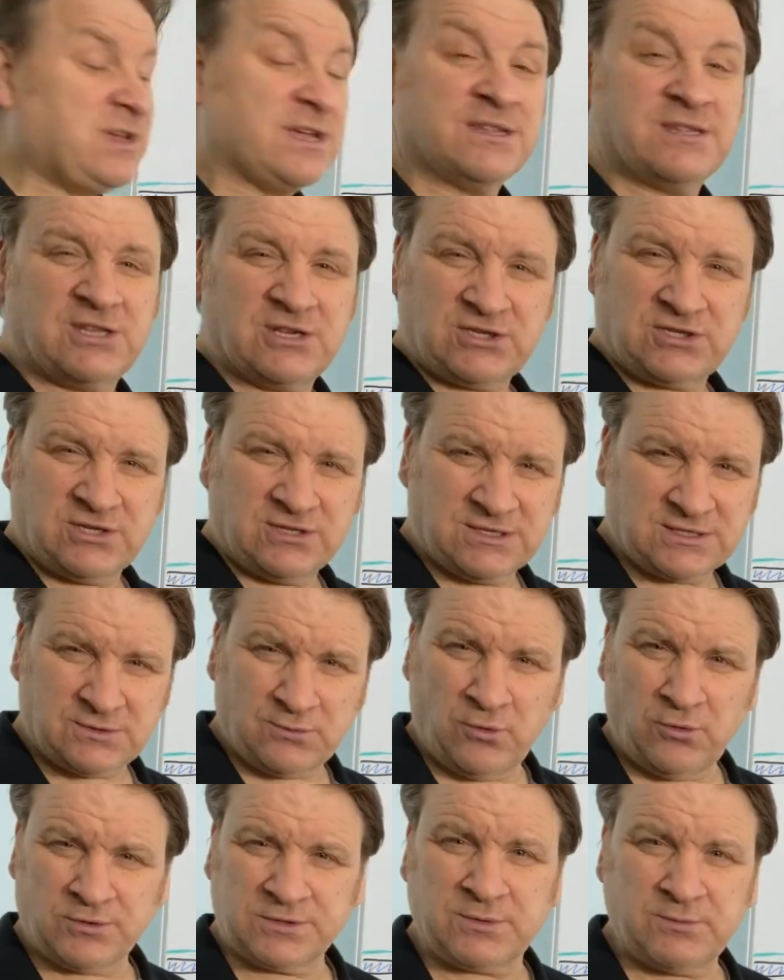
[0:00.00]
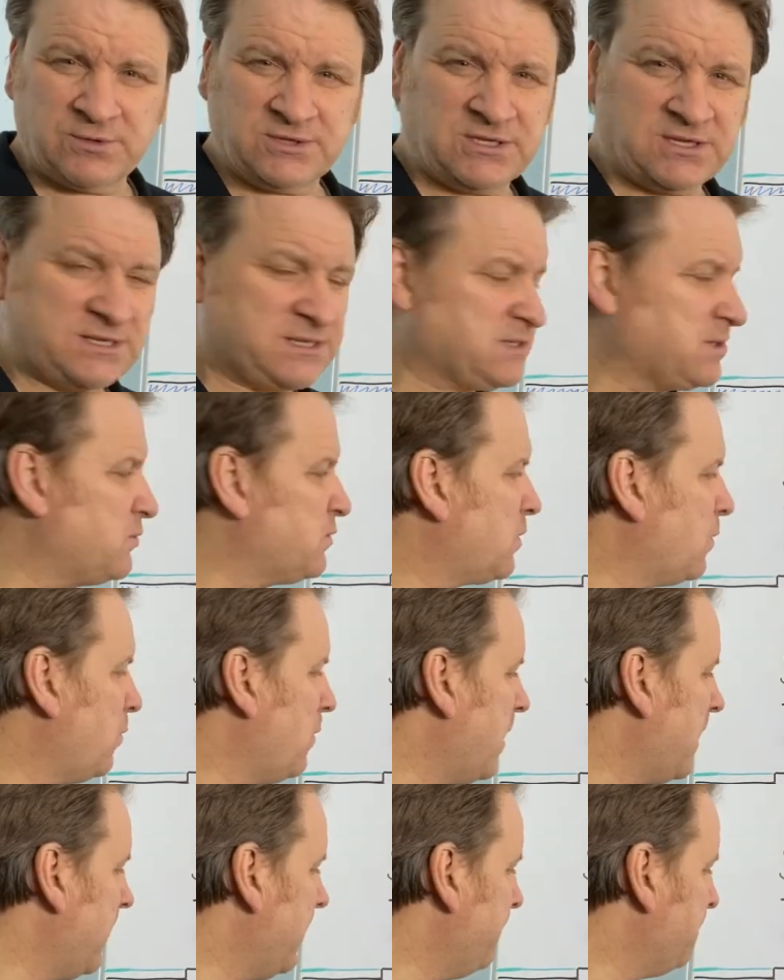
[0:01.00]
conditions, the water will just soak
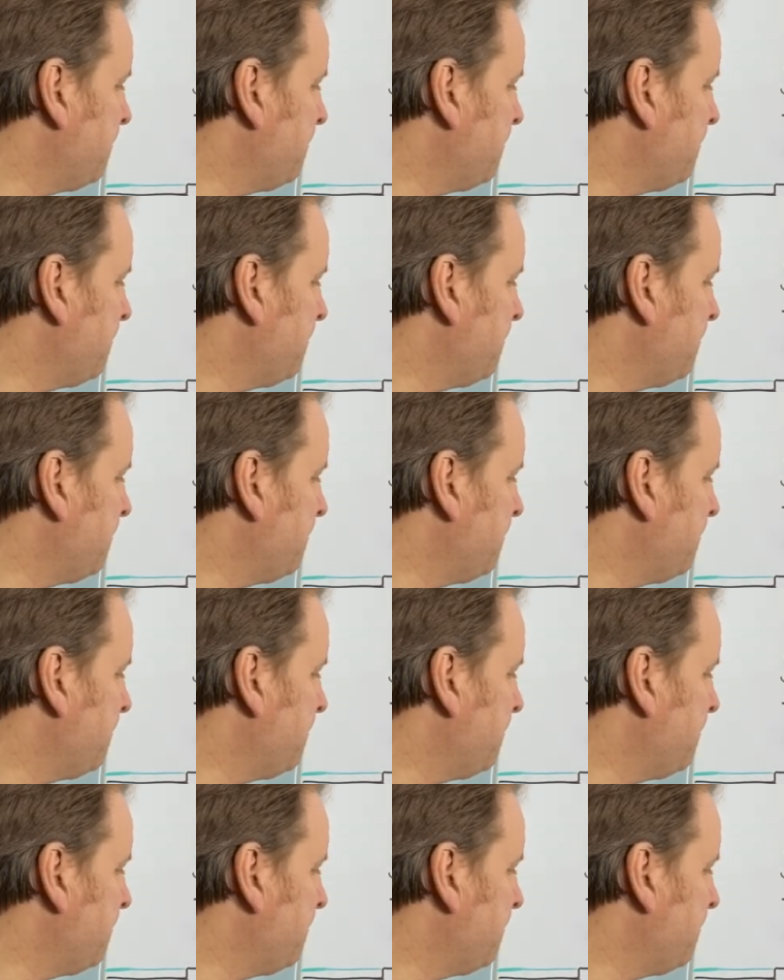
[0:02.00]
away.